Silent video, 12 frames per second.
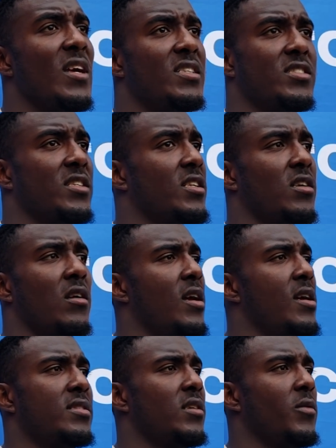It's just on
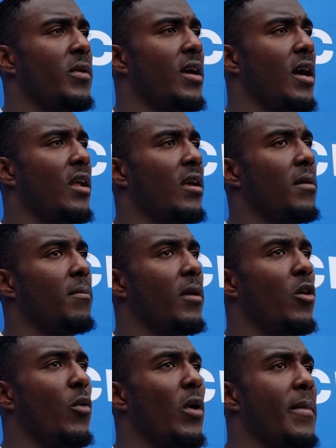us. We gotta
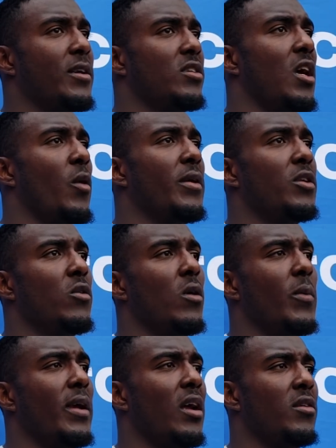make sure that we do
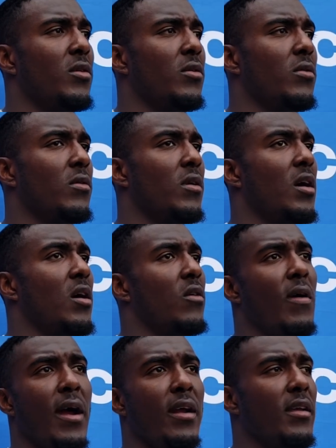what we gotta do
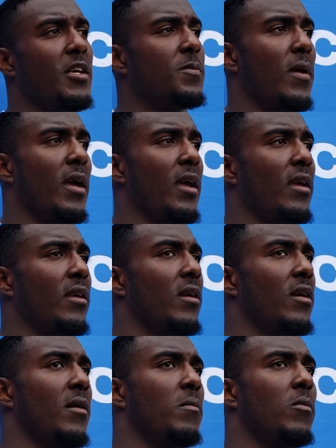right each play,
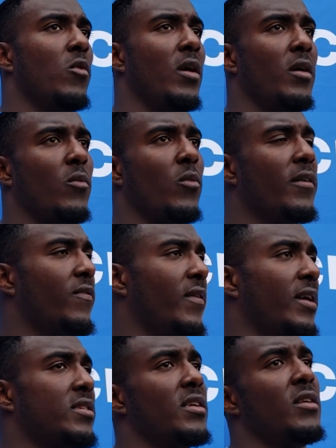you know, run
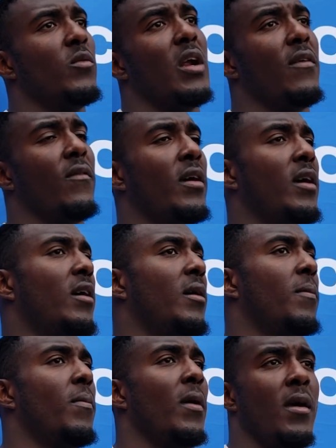fits and
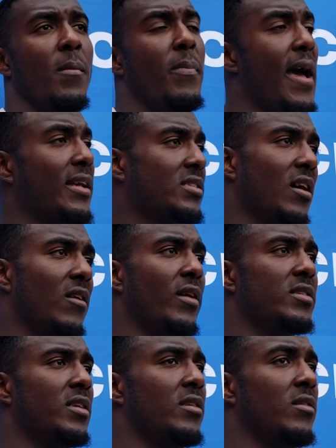whatever, pass
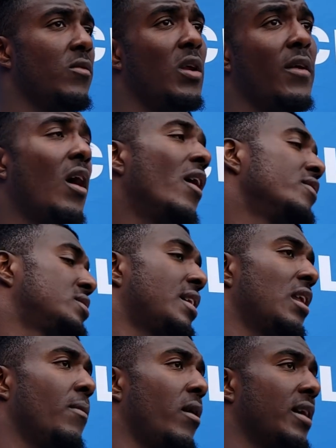coverage and whatever the offensive
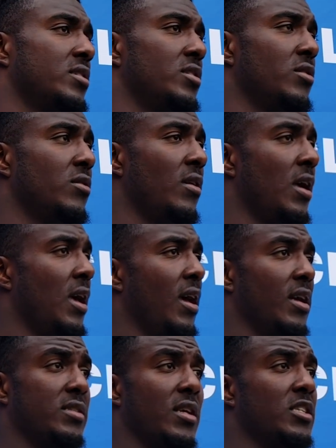side of the ball has to do,
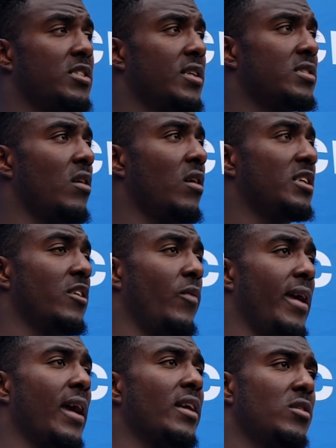it's on us. If
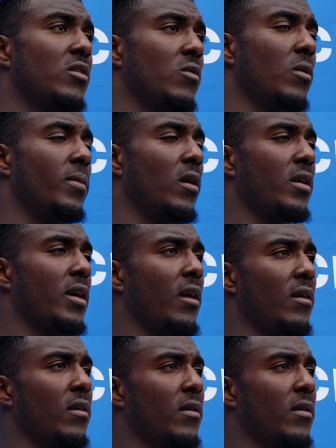we execute, we'll be okay.